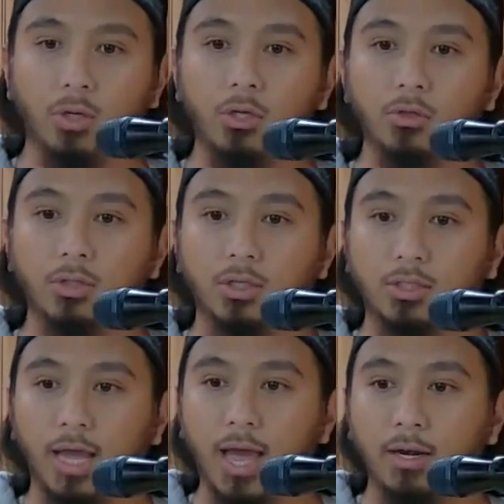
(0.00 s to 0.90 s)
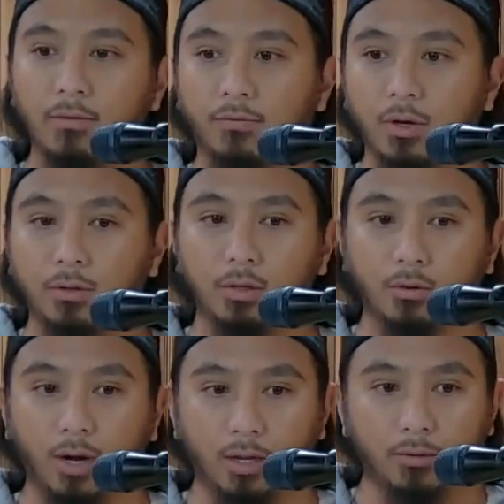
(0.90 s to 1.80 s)
he used to stand in front of the
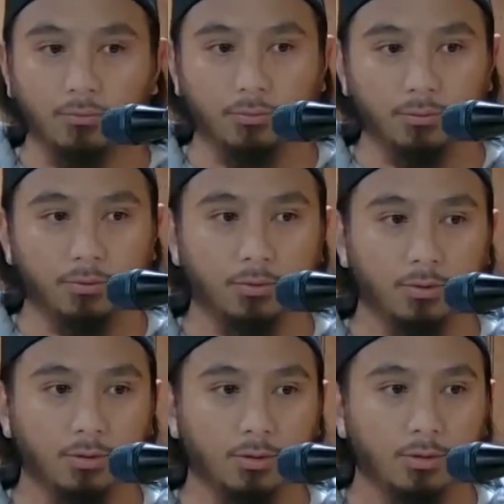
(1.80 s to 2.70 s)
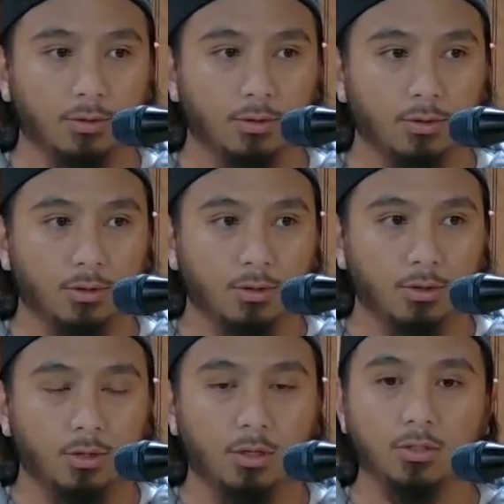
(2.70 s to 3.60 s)
grave,
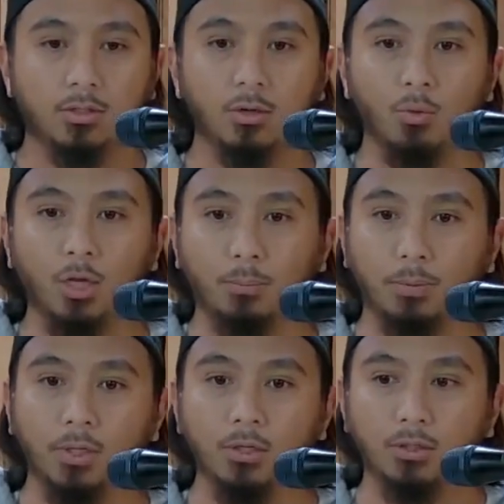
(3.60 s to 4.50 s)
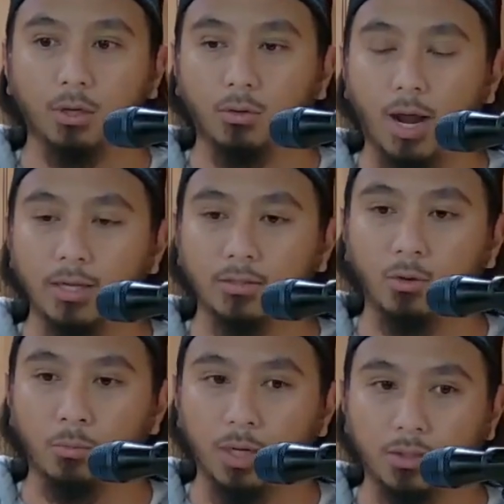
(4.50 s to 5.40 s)
he used to weep and he used to cry
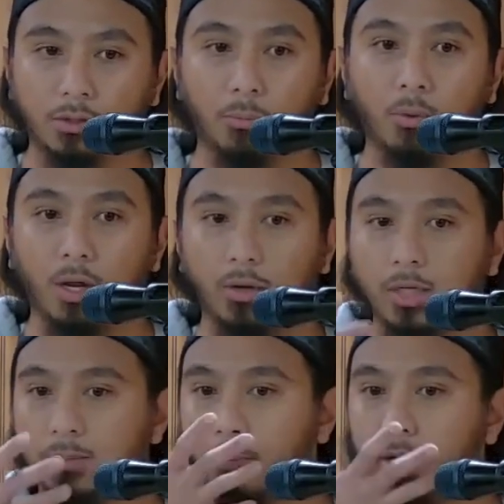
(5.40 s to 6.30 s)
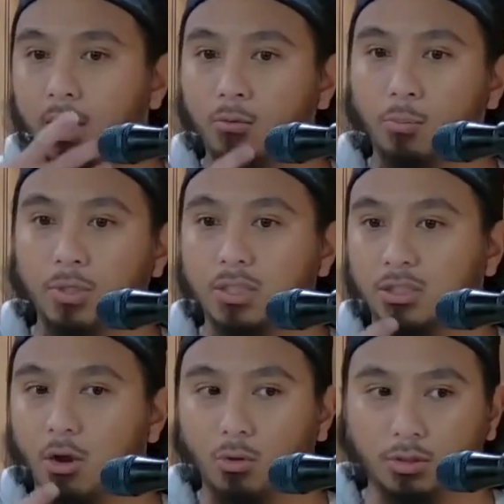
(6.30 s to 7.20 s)
so much to the point where his beard would be
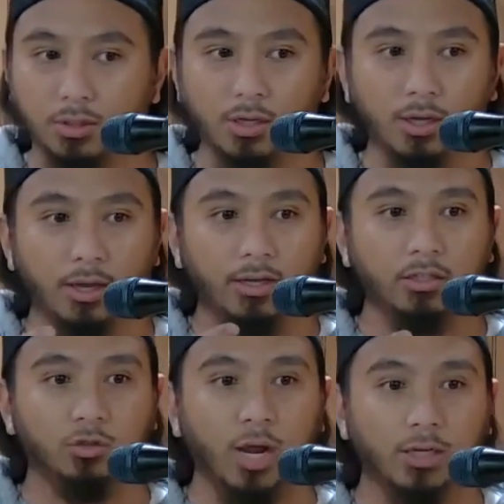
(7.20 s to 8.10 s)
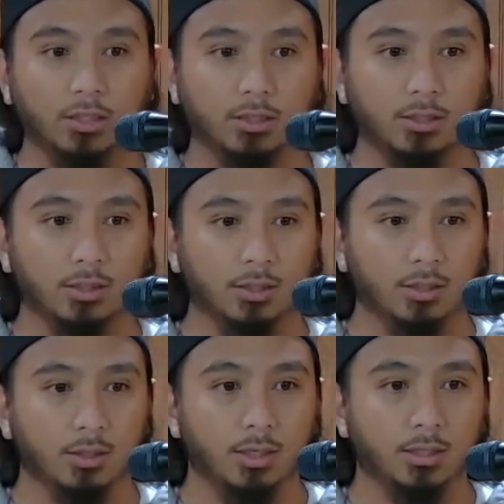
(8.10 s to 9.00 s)
soaked and drenched
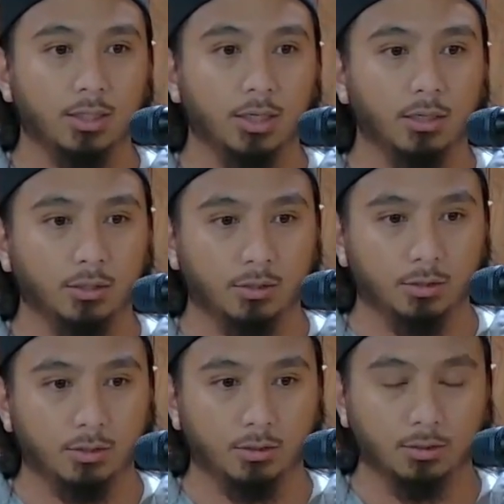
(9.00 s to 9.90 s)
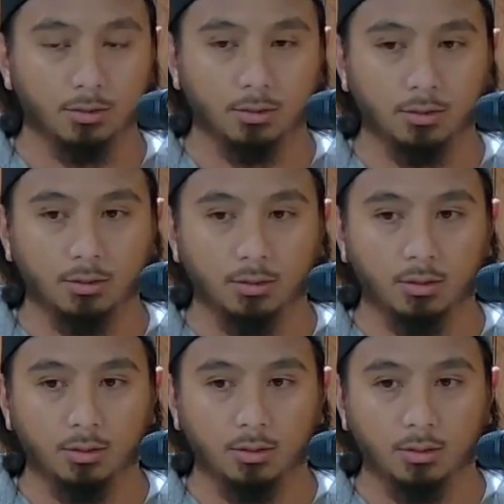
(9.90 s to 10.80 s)
in tears.
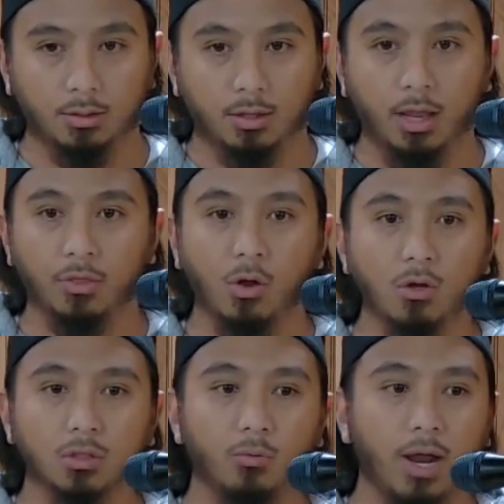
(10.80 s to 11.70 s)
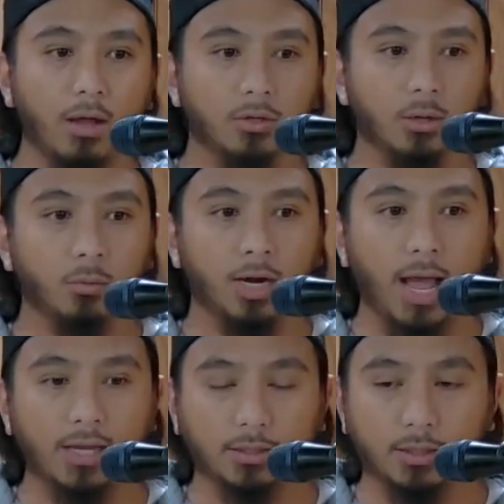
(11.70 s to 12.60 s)
And those around him would
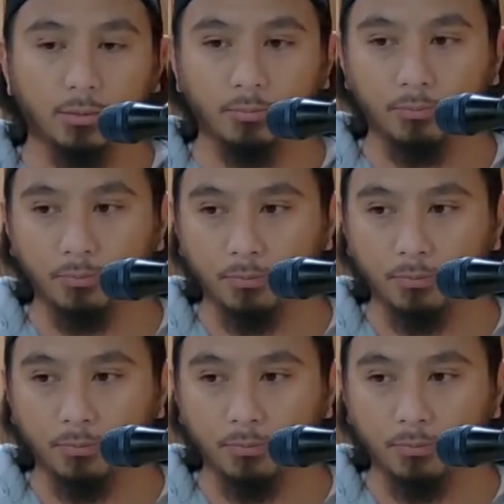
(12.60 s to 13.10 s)
ask him,